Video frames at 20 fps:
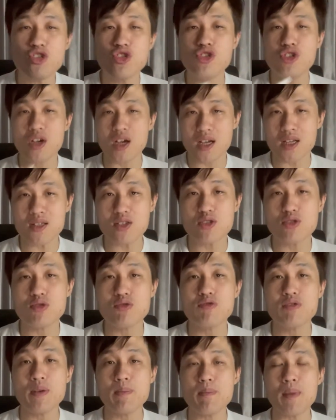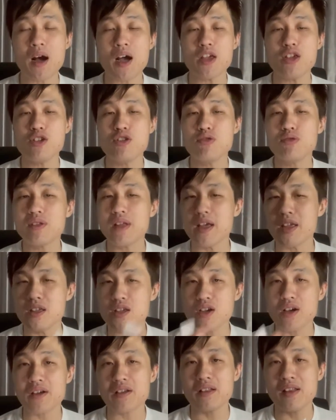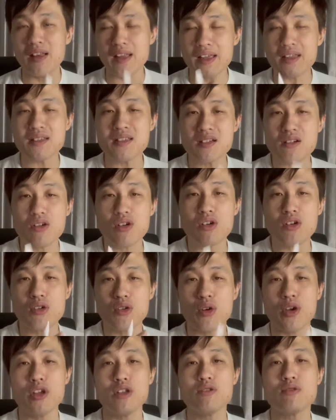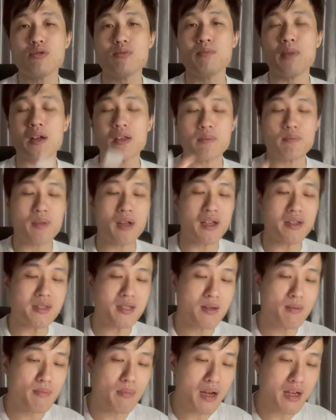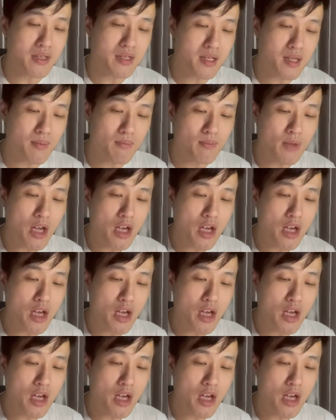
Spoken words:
just to remind you that you are later on going to multiply term by term.